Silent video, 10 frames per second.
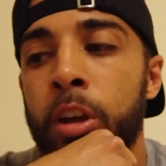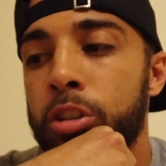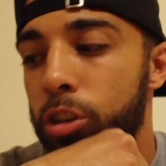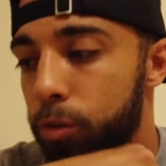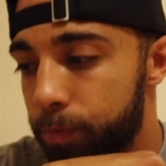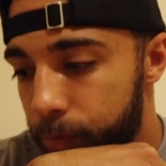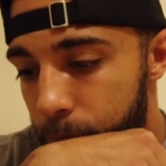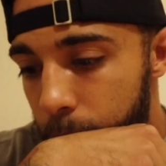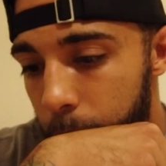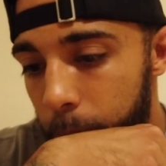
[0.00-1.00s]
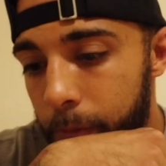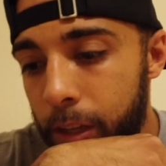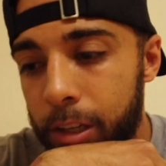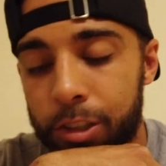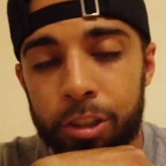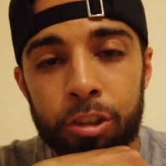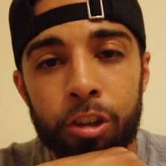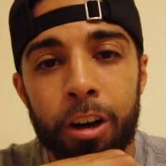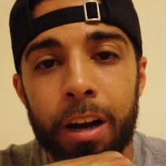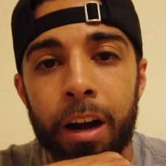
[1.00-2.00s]
So teaching
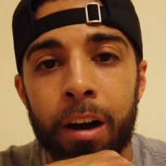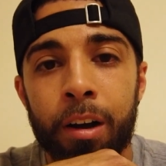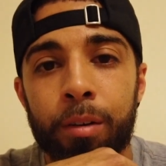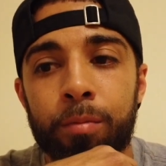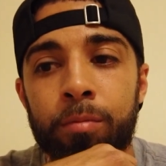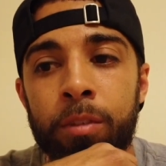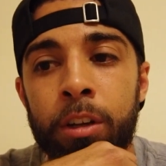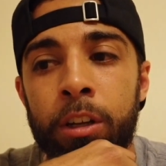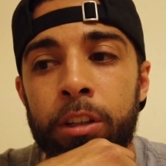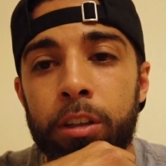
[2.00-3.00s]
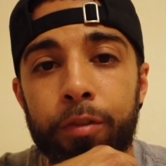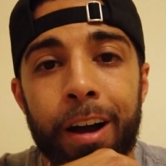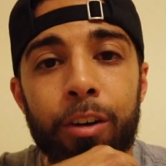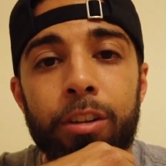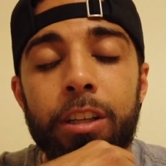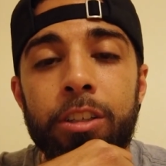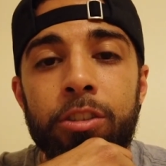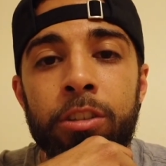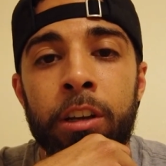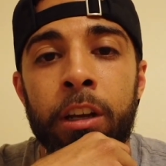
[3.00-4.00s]
dog to follow the leash,